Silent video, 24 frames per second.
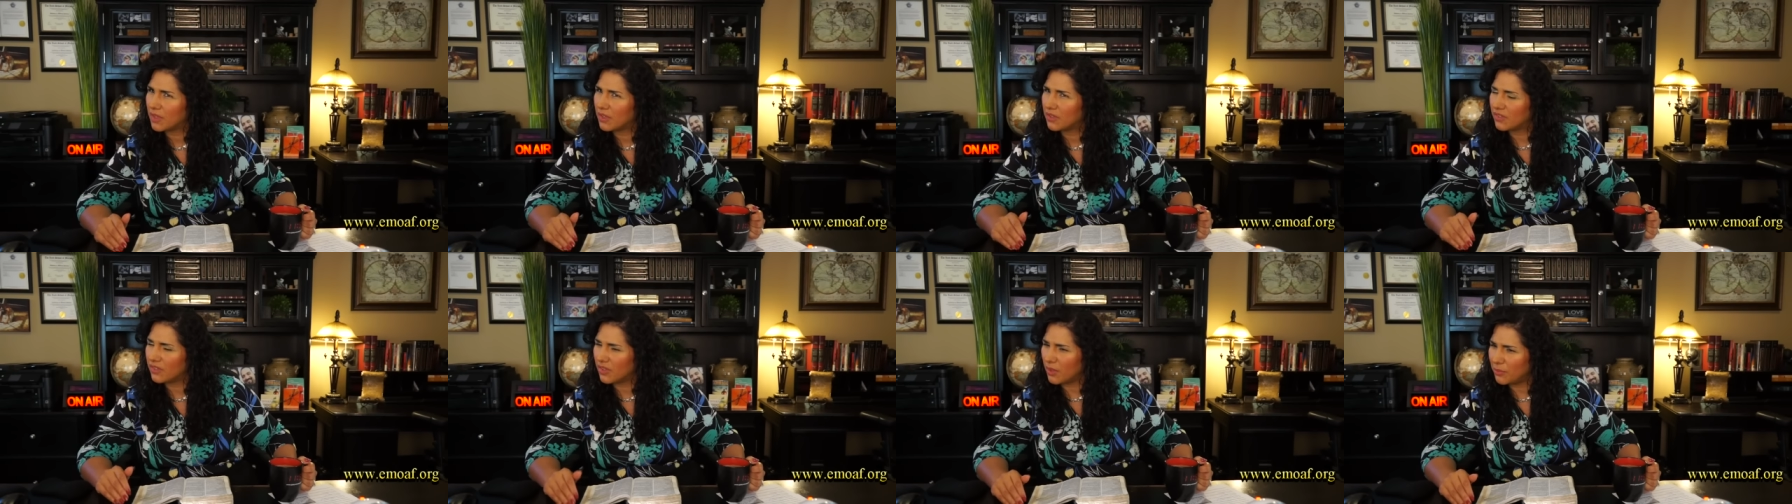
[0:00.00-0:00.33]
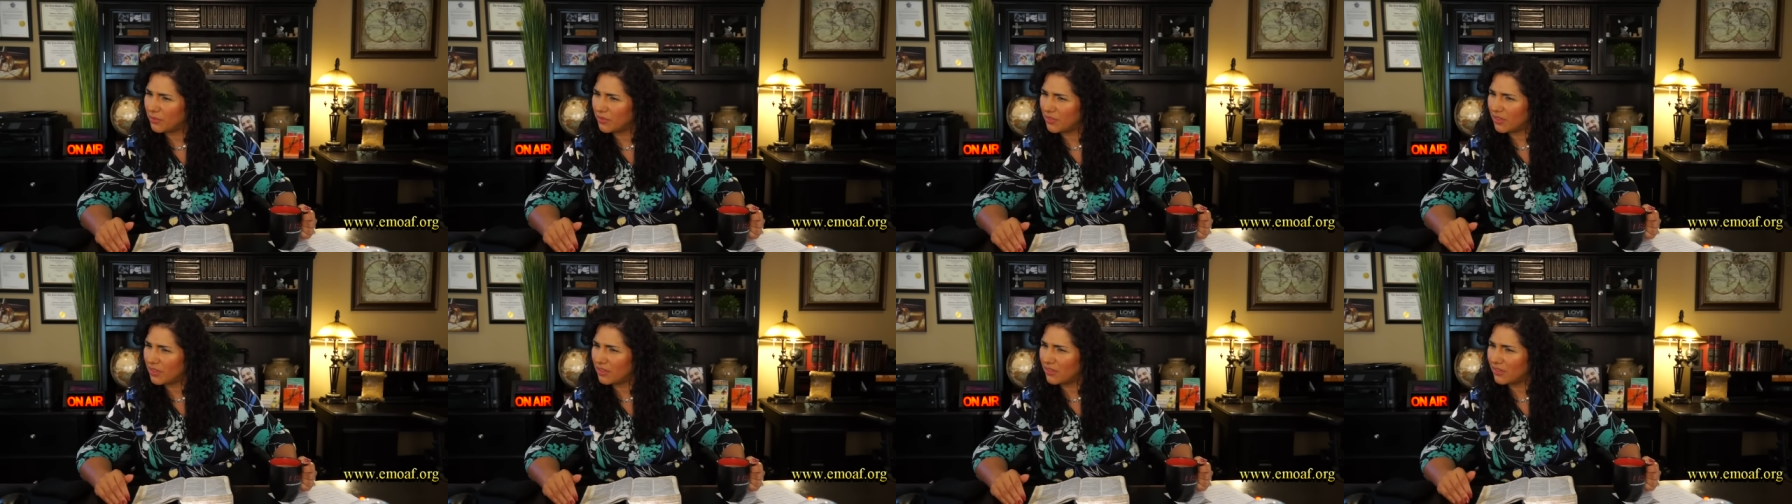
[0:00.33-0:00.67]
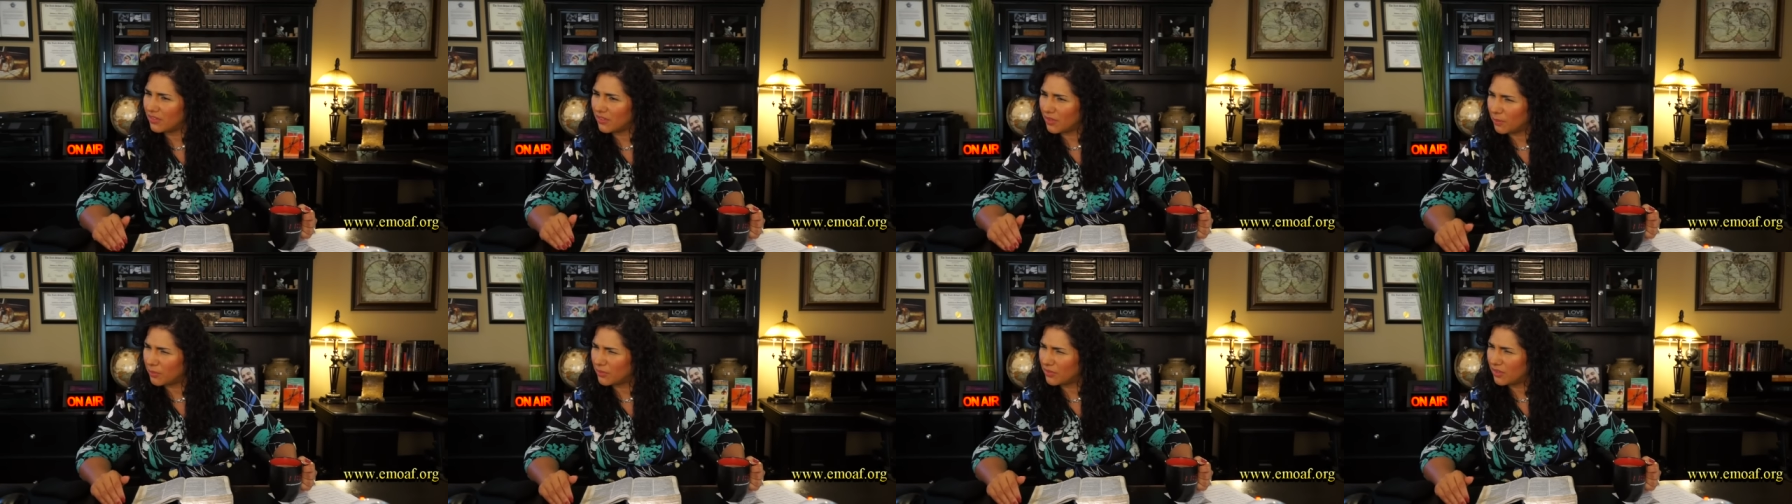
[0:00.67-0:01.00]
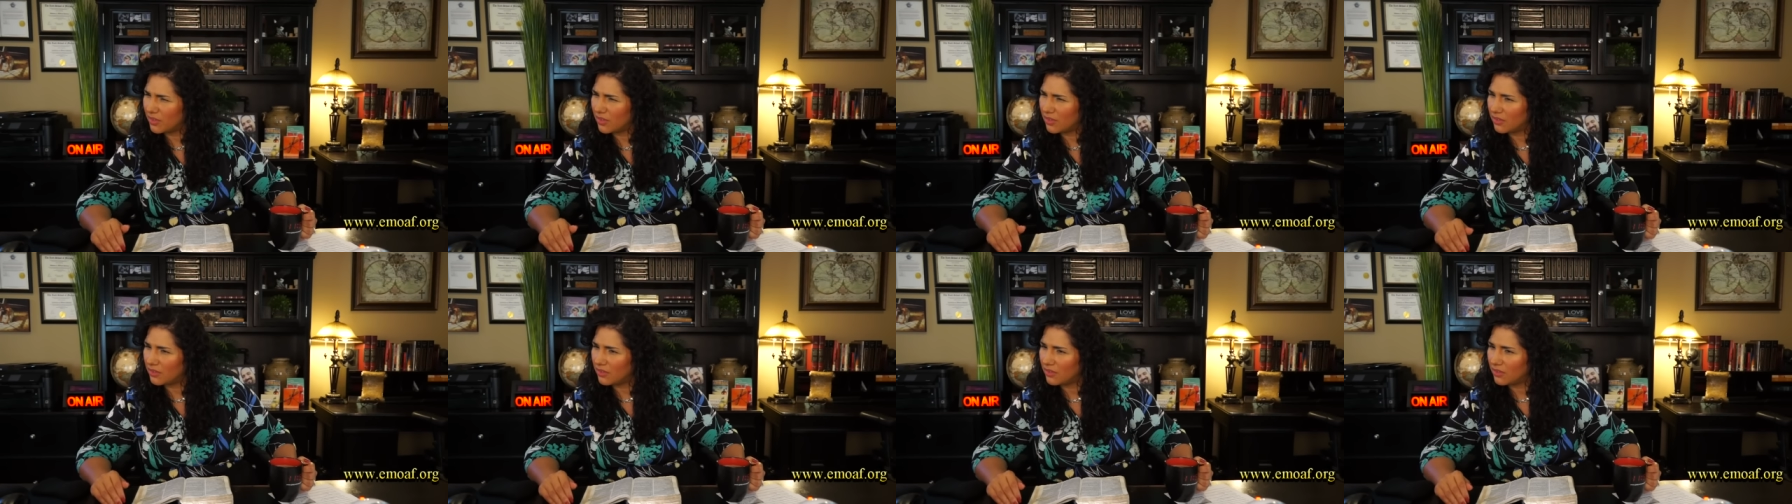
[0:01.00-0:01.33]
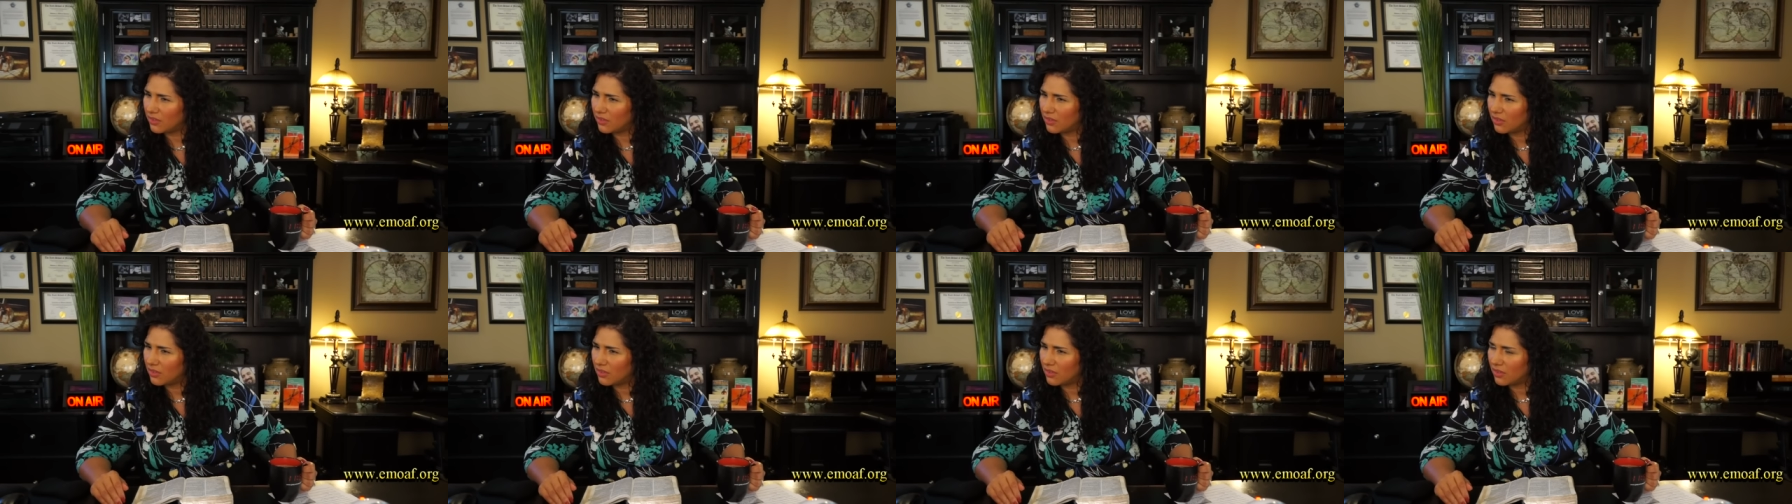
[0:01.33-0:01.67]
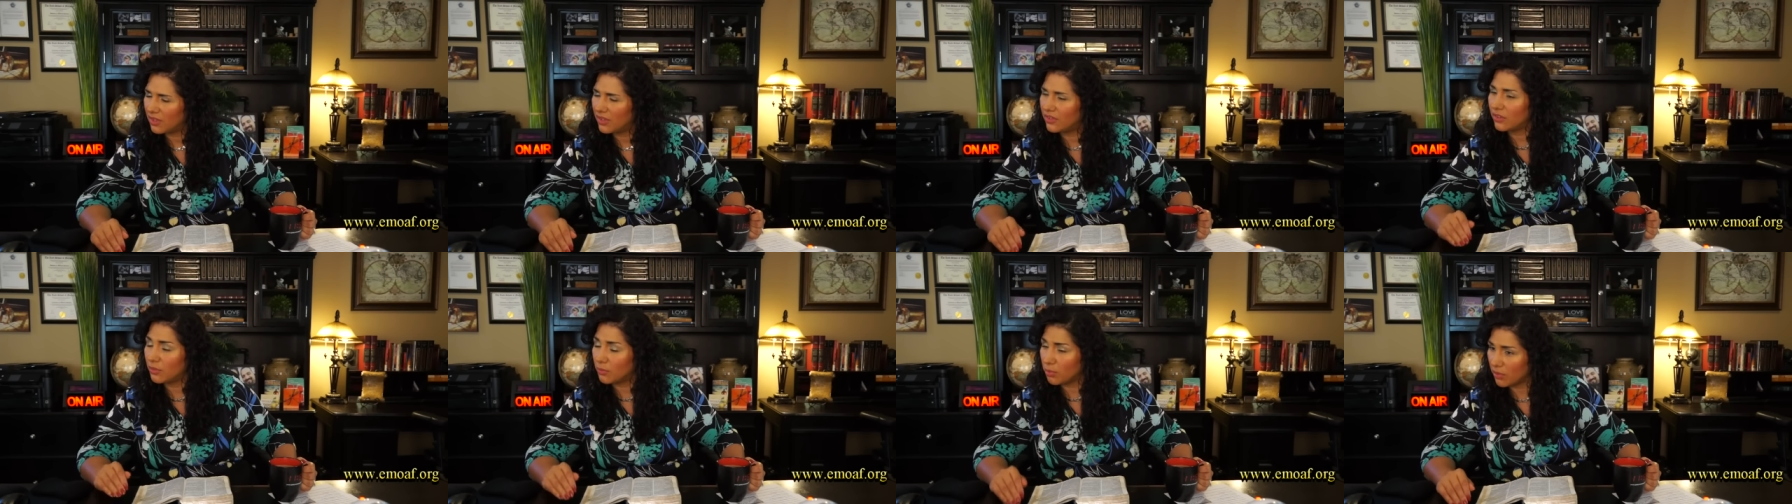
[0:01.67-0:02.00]
Substance? Substance?
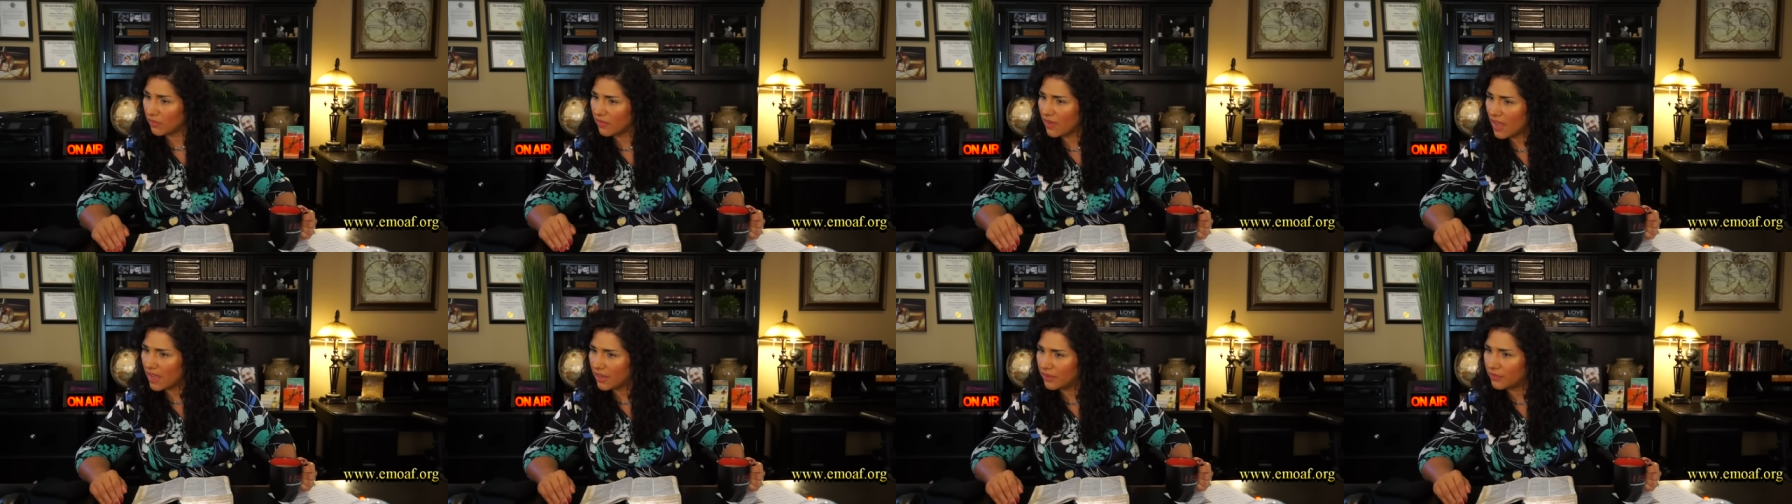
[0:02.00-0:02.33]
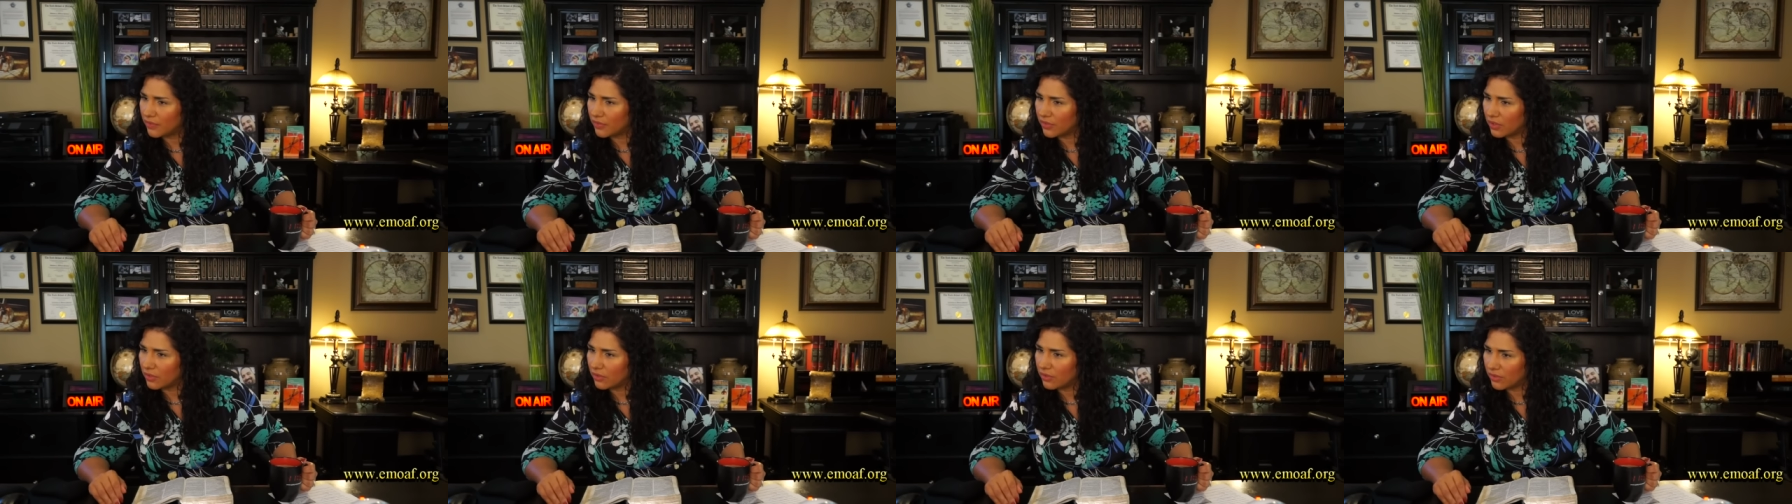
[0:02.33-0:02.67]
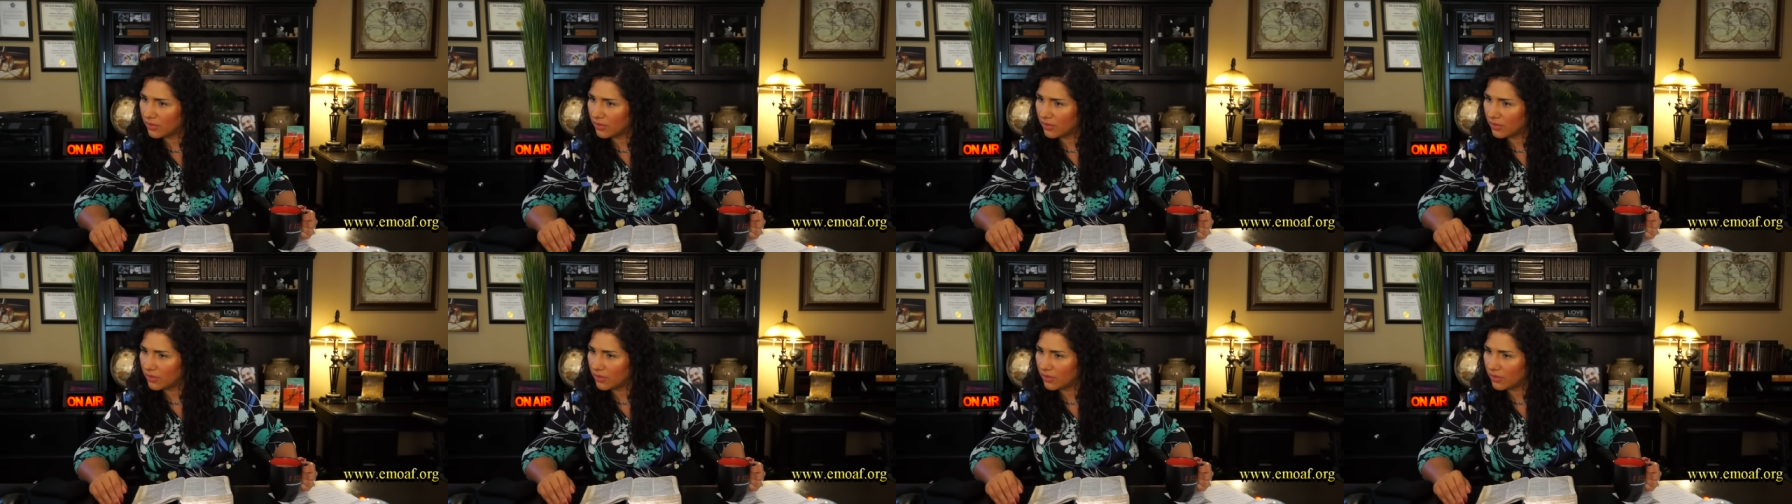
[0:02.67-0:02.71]
He's going to provide for you.